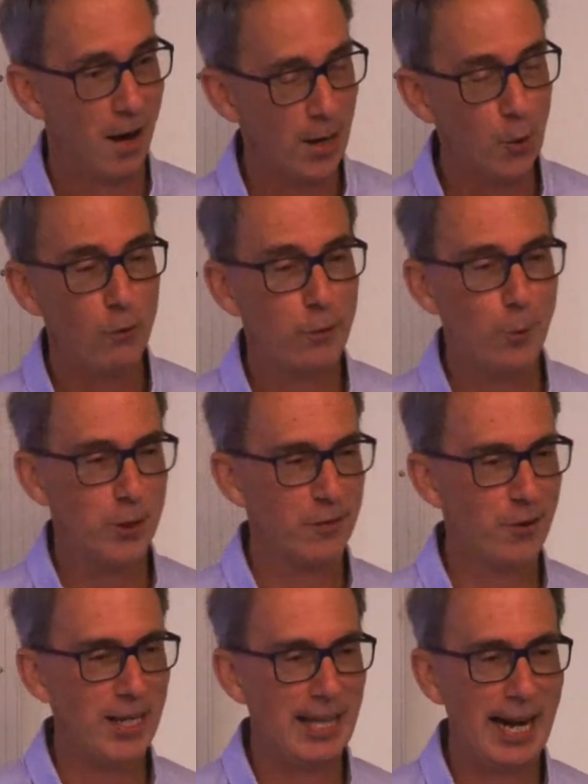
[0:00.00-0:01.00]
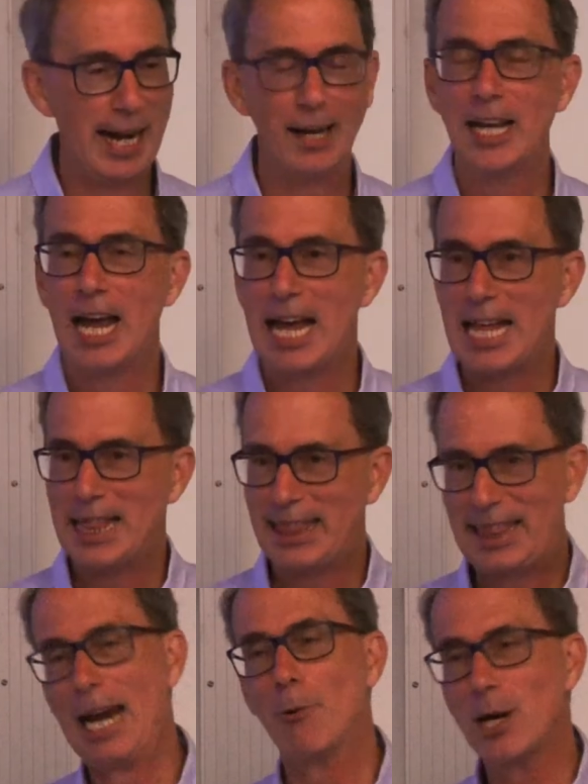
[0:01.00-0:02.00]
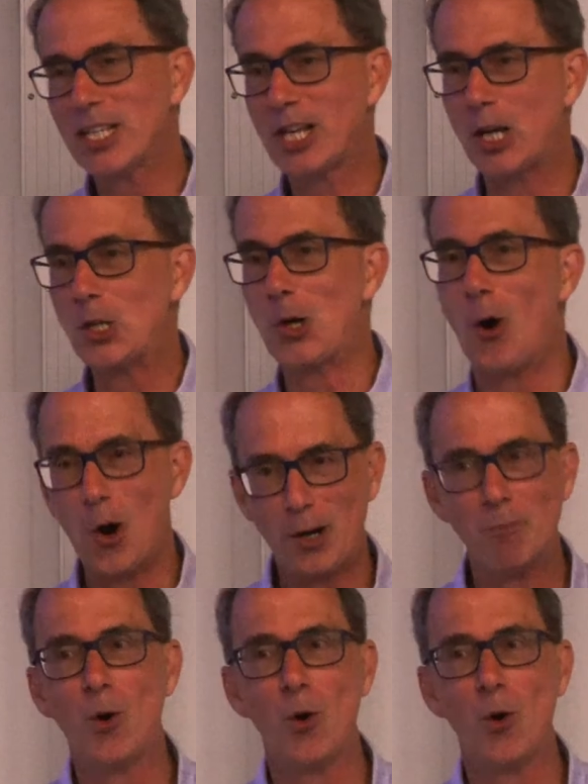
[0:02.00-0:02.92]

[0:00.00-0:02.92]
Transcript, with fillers: I look forward to finding that out. There is a lot